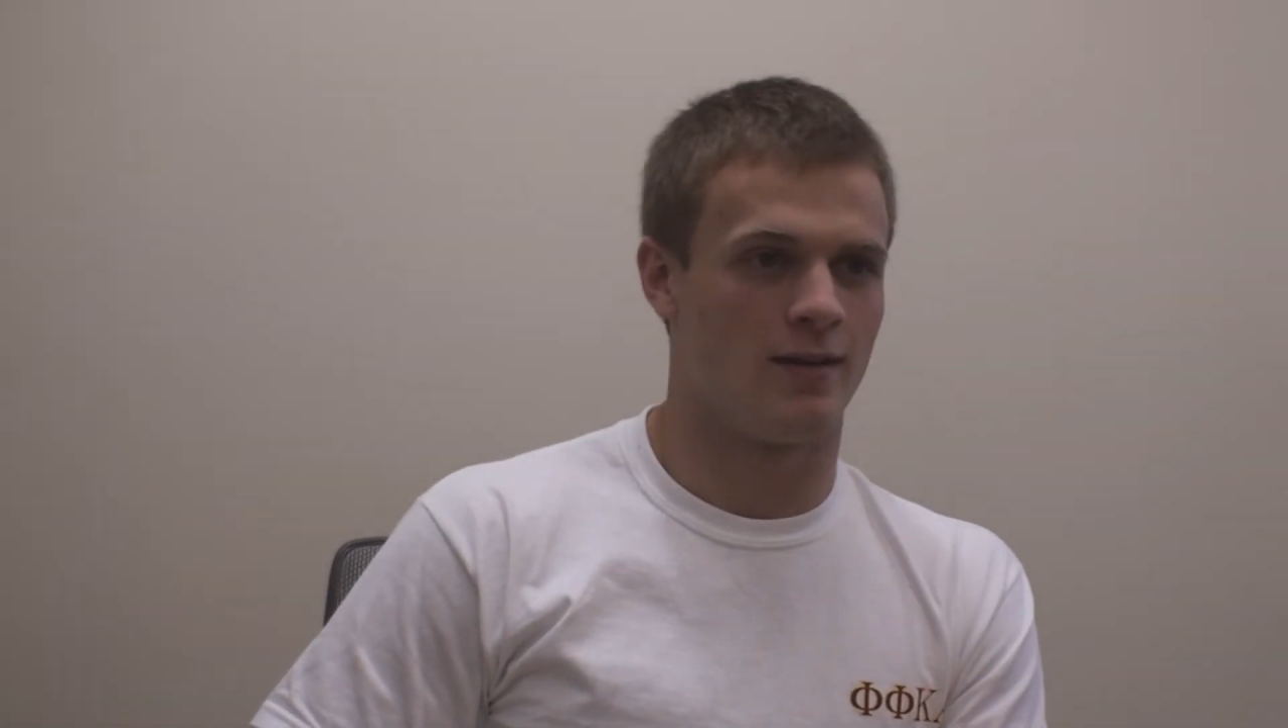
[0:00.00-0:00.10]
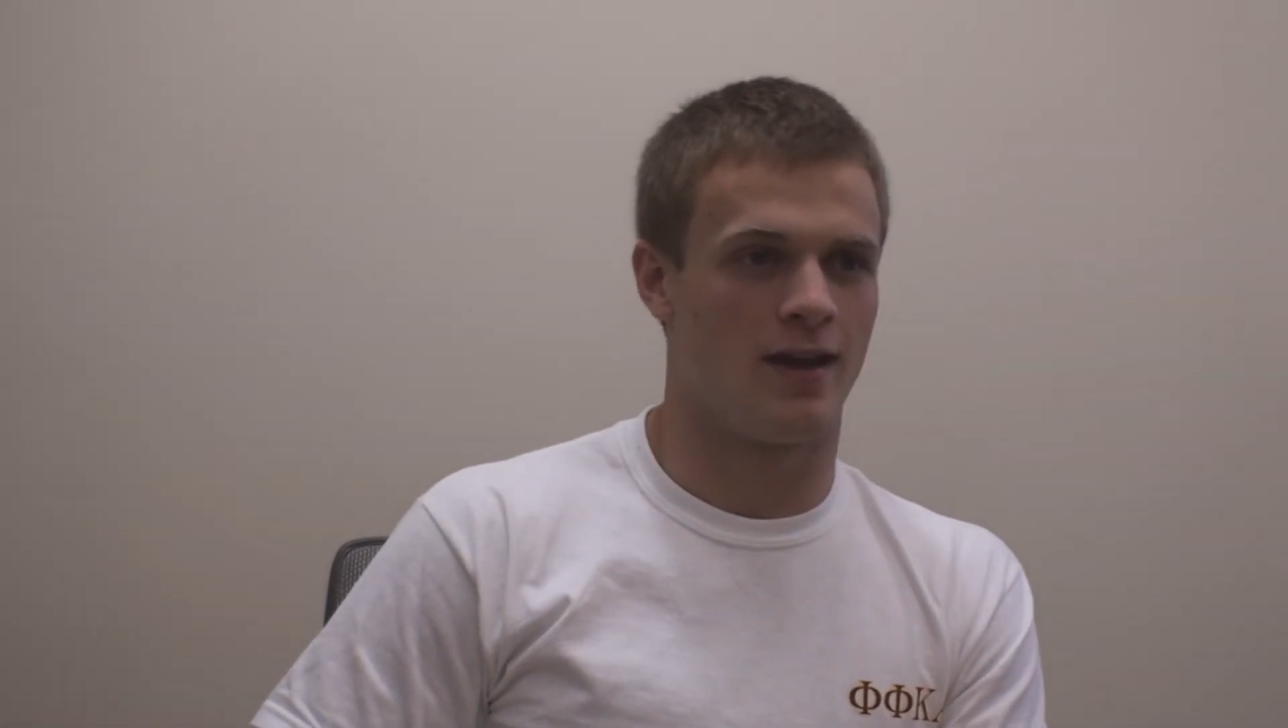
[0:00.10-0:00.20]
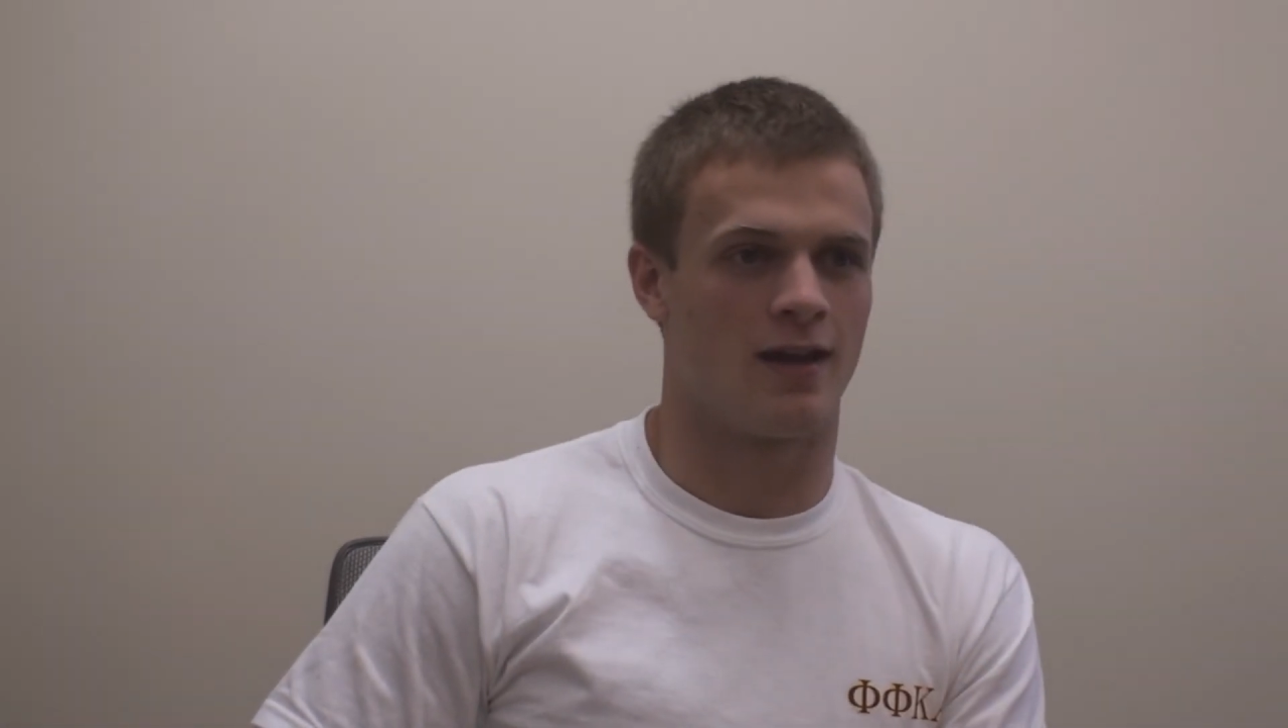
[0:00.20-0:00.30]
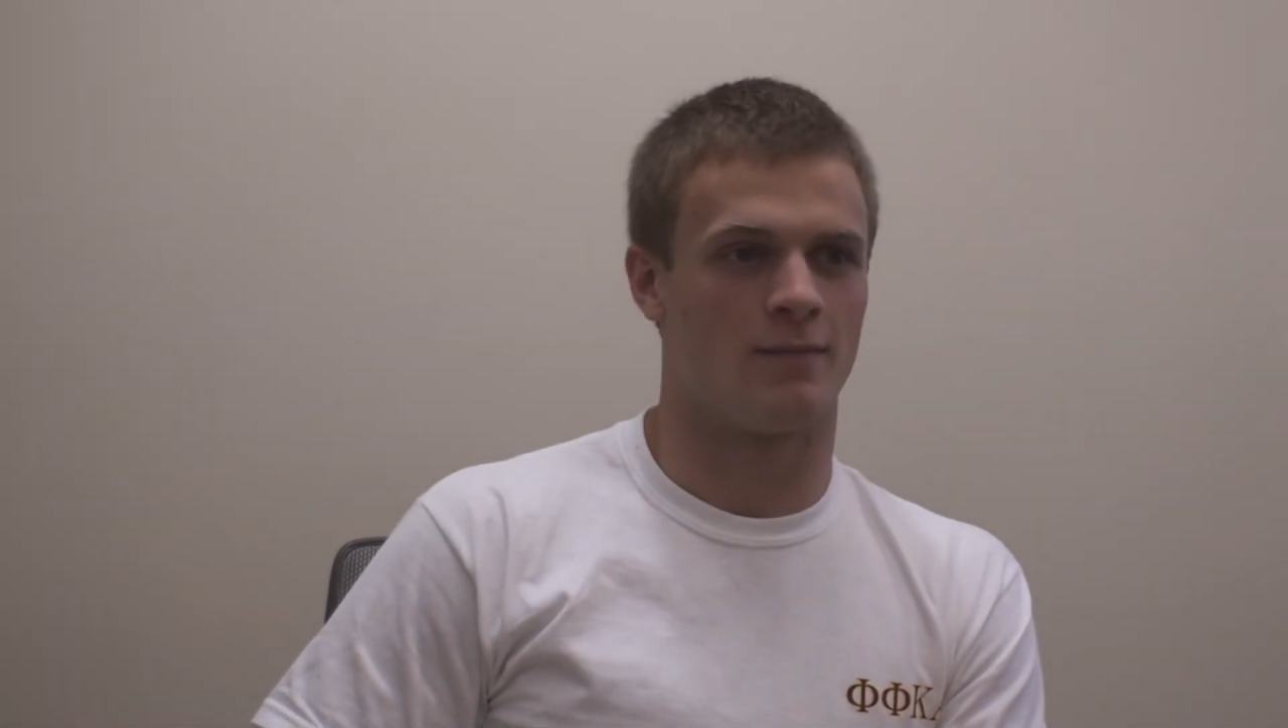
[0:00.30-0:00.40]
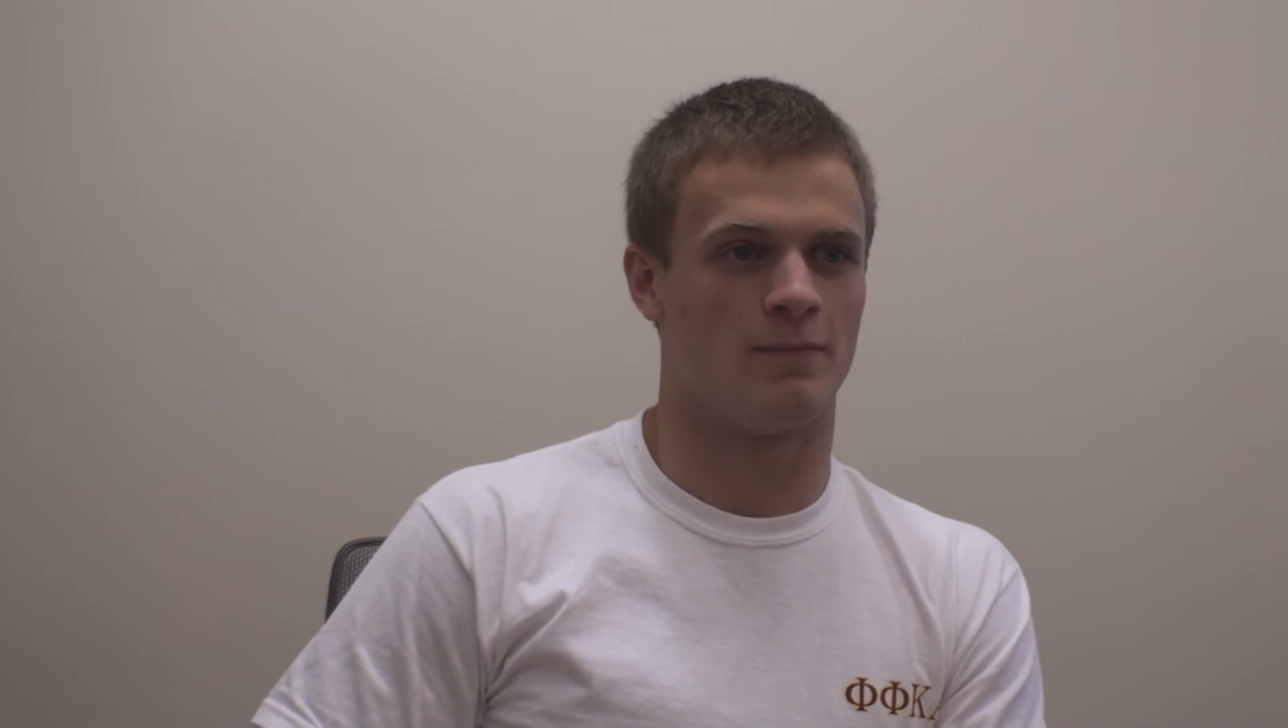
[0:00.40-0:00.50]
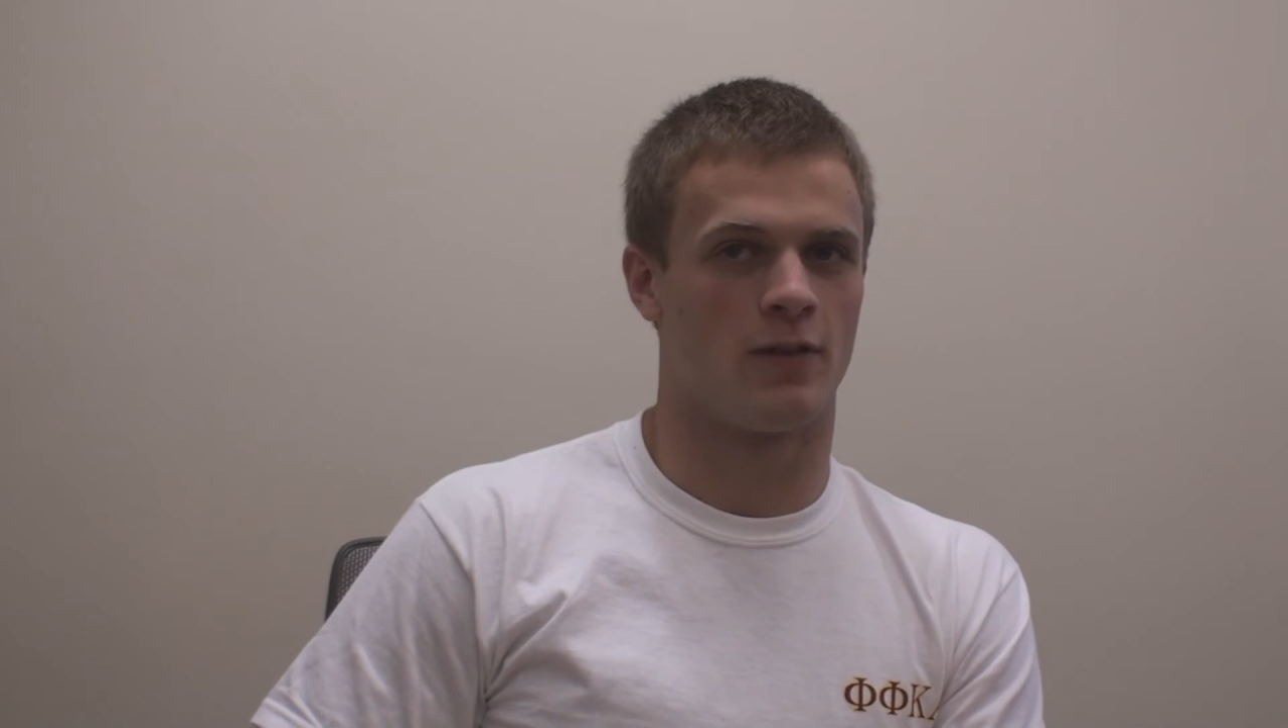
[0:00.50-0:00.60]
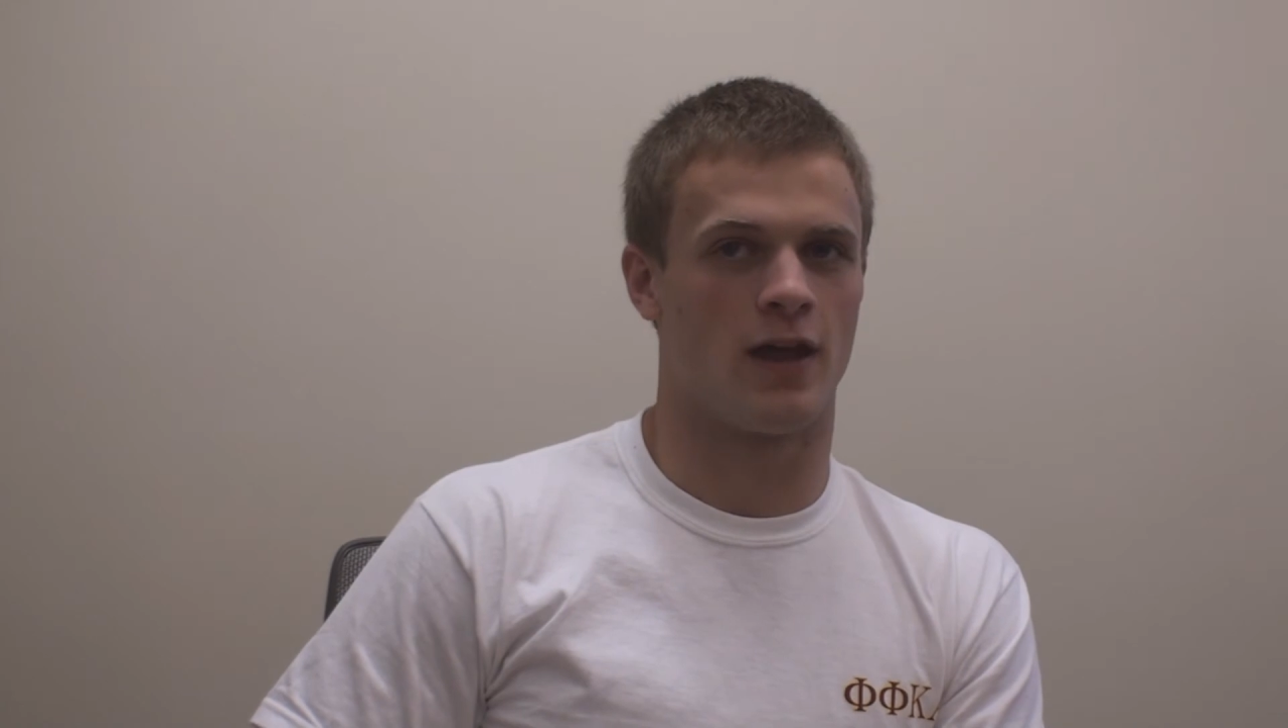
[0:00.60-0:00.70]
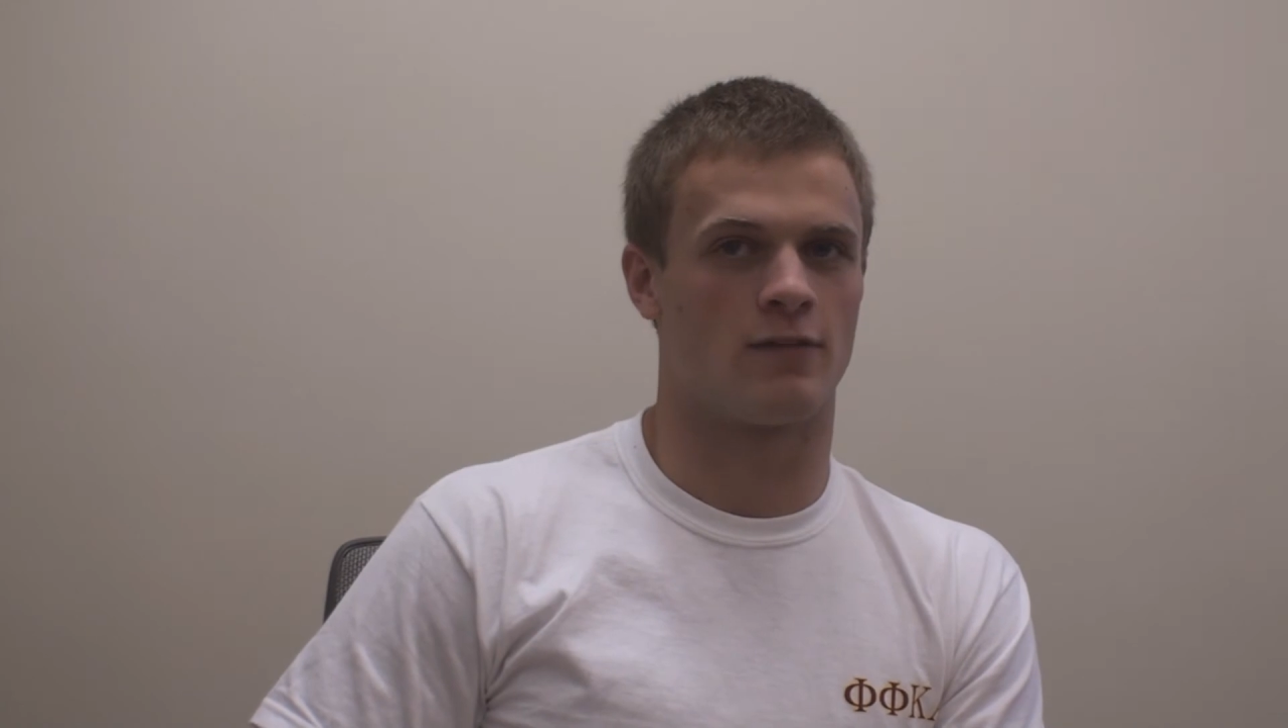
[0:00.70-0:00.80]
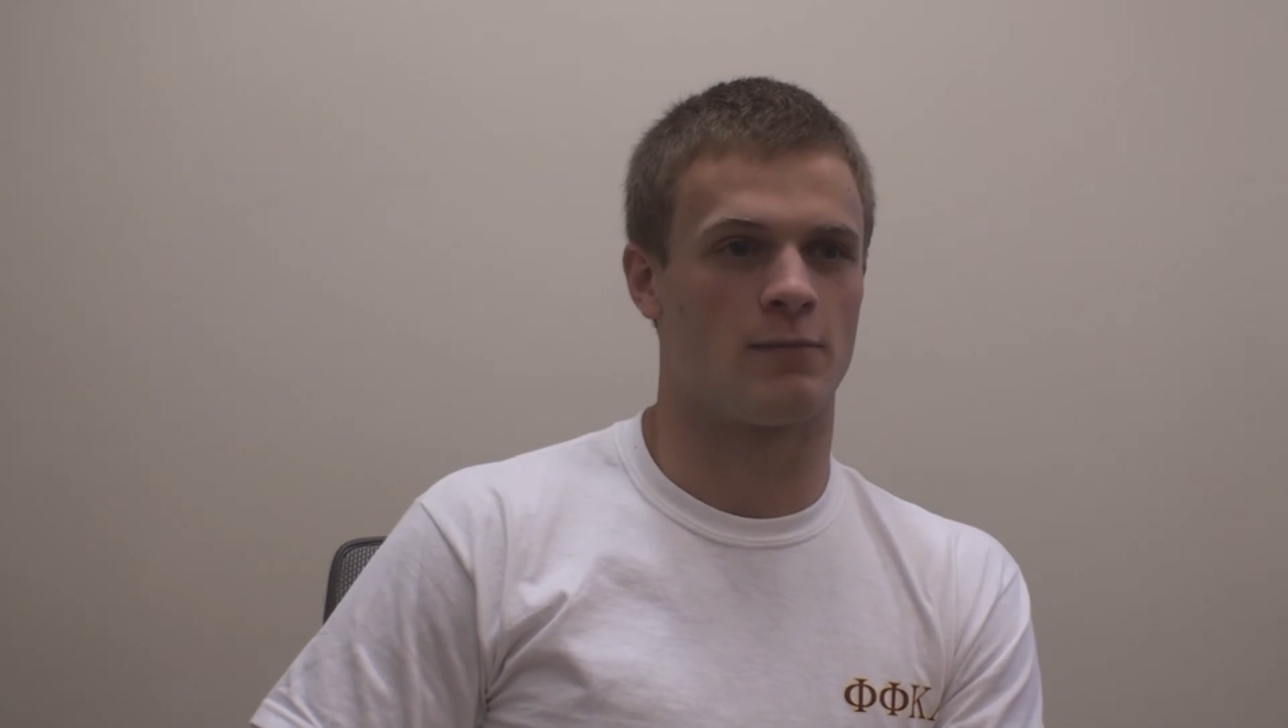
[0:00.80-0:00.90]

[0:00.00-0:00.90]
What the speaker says: And a lot